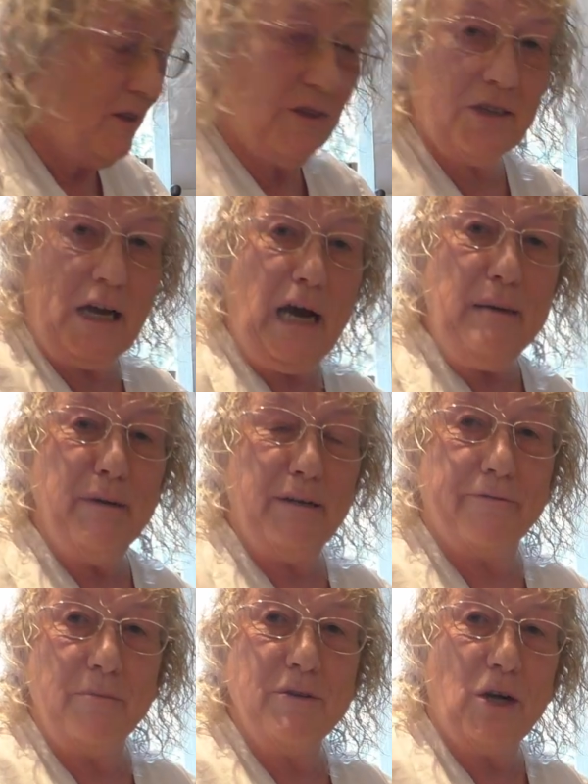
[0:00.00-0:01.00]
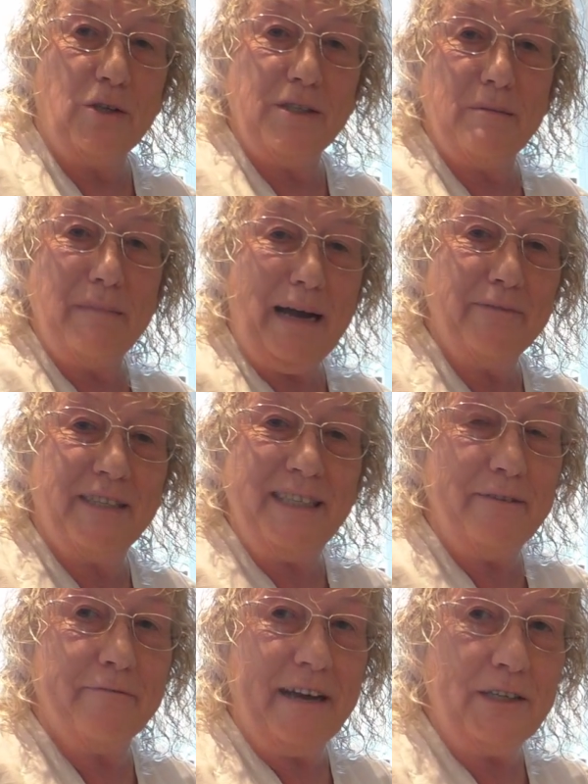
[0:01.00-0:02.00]
Simon from Yonder Mountain
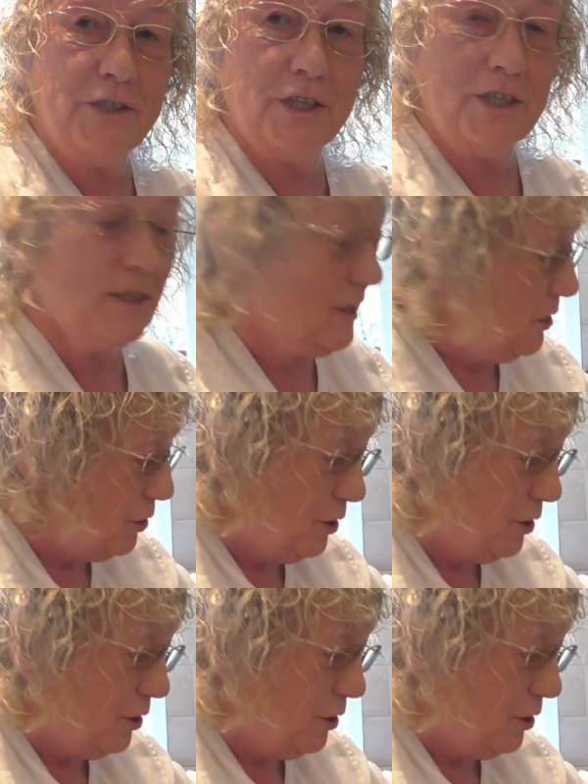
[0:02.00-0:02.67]
Adventures,